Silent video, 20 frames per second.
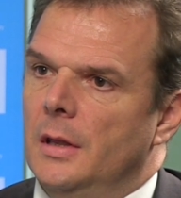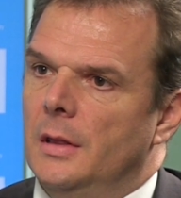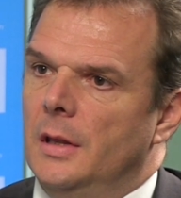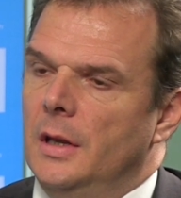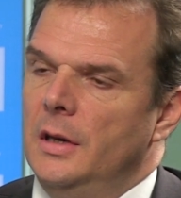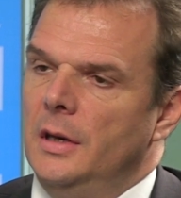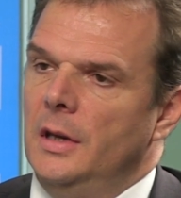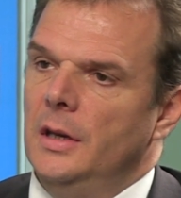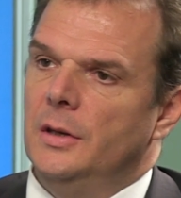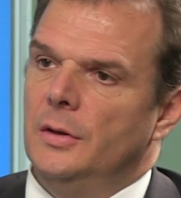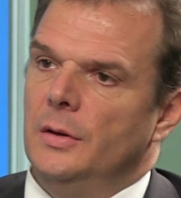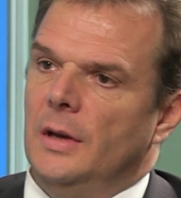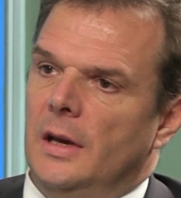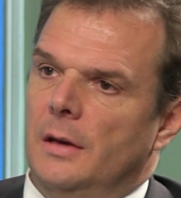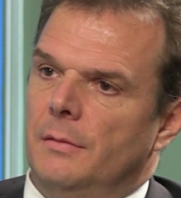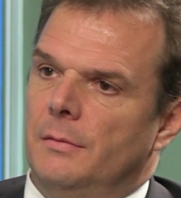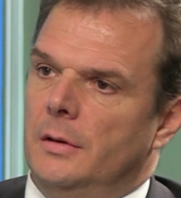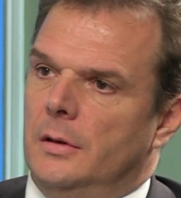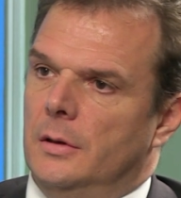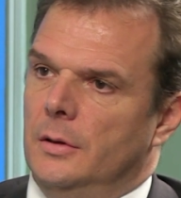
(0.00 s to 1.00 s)
they need to
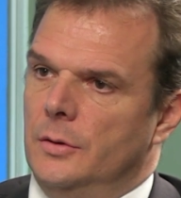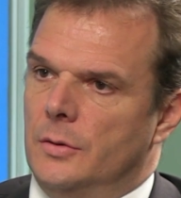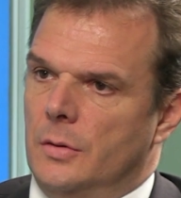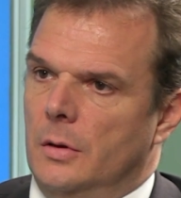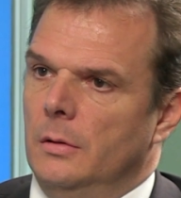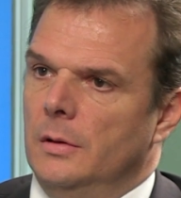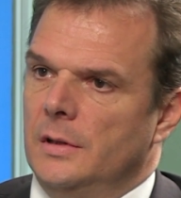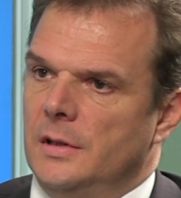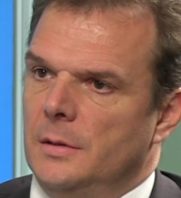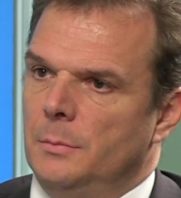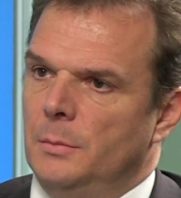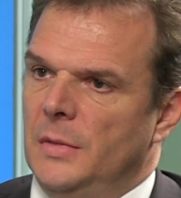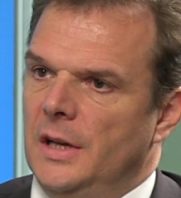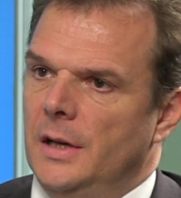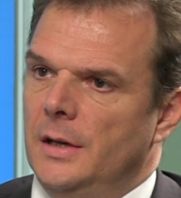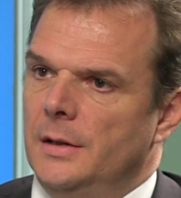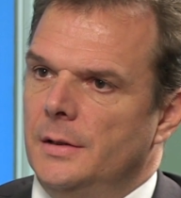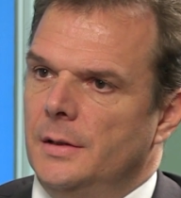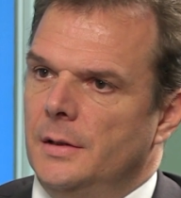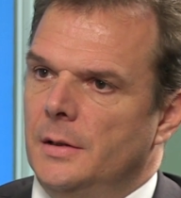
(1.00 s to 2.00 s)
have the controllers in
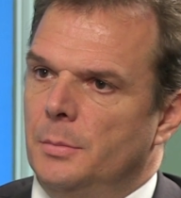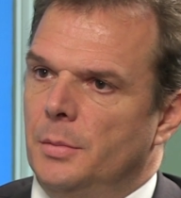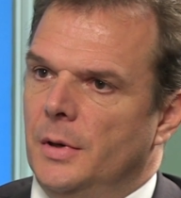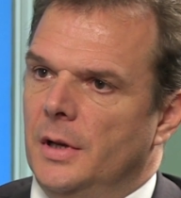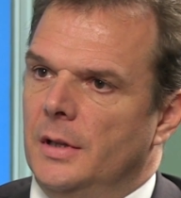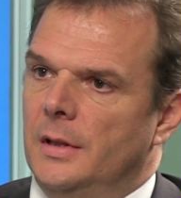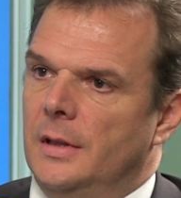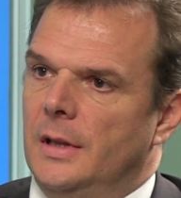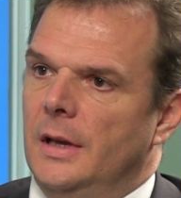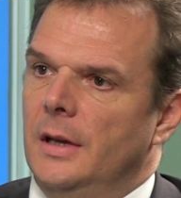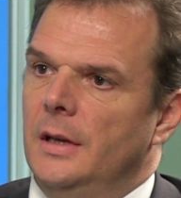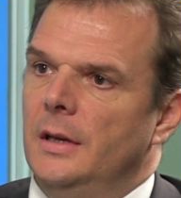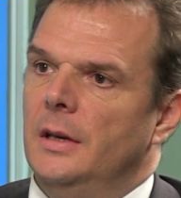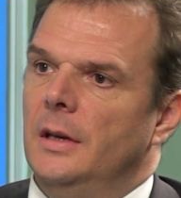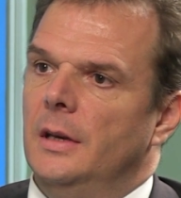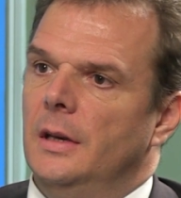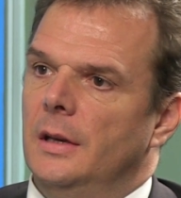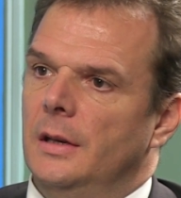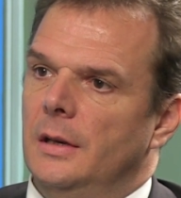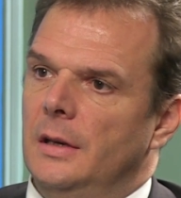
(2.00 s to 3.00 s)
place, but they
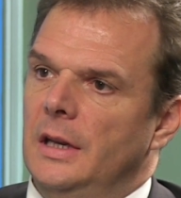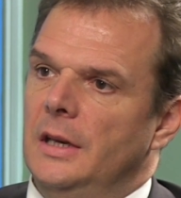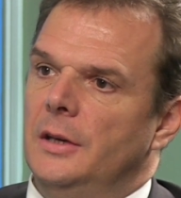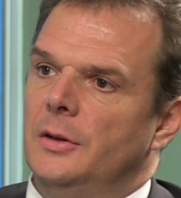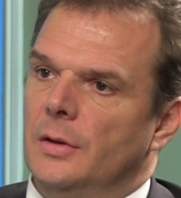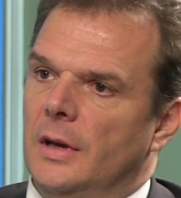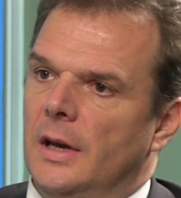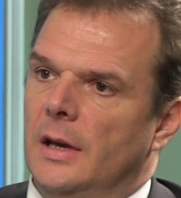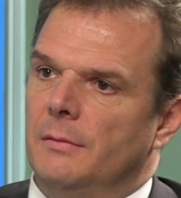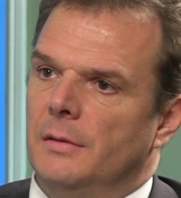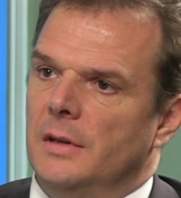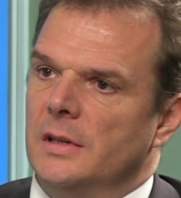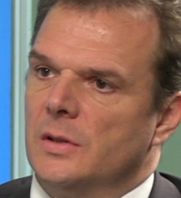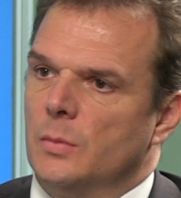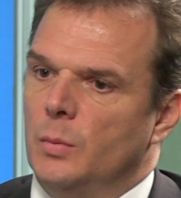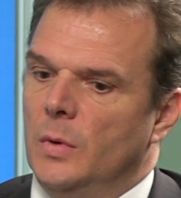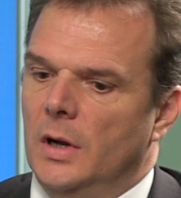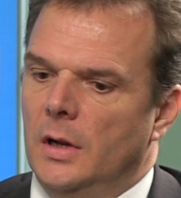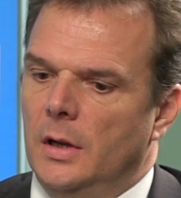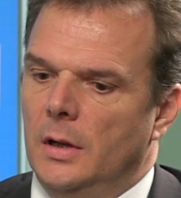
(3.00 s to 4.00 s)
need to have
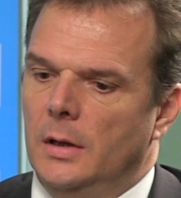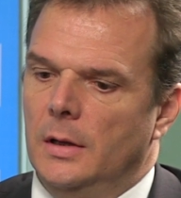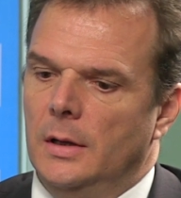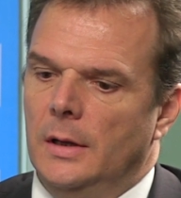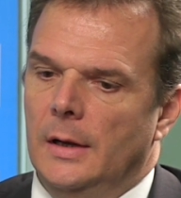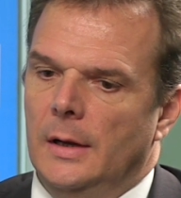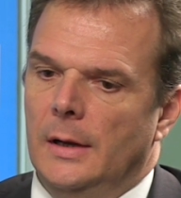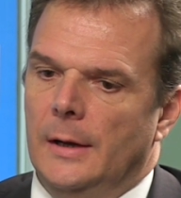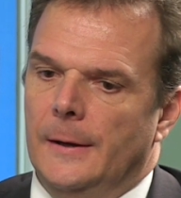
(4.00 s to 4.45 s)
as well,